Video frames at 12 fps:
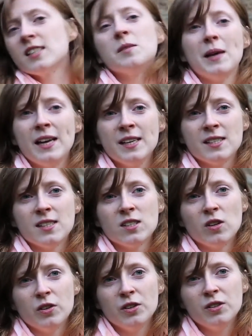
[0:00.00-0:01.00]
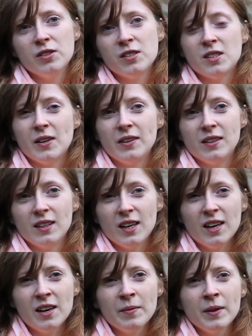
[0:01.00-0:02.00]
space that's not used throughout the
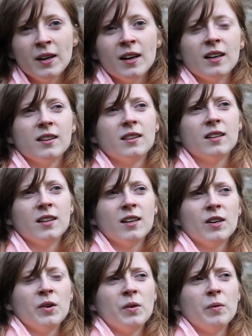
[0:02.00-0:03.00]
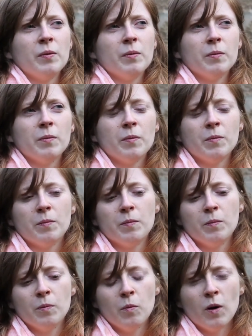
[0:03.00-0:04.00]
year. The
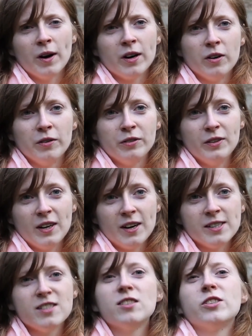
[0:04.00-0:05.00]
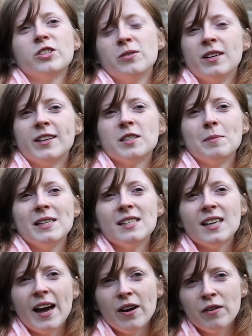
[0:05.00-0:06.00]
work of three artists is shown there. That's
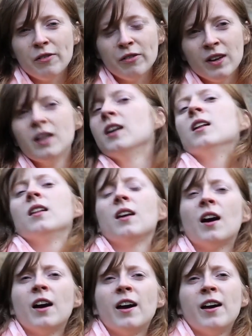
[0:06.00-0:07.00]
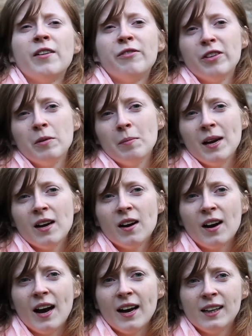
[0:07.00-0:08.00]
myself, they are a
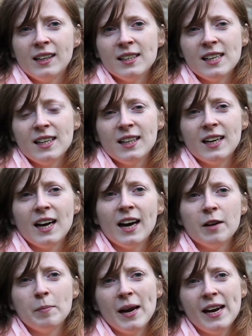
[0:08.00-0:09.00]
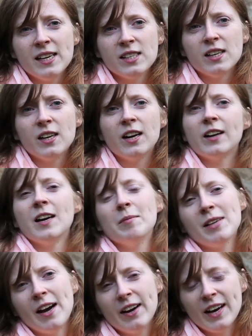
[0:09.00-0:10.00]
filmmaker, Eileen Daly, and a painter
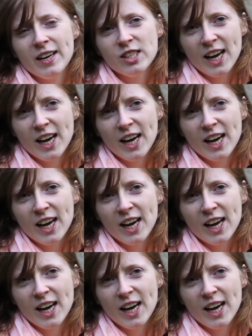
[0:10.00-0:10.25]
named Ariane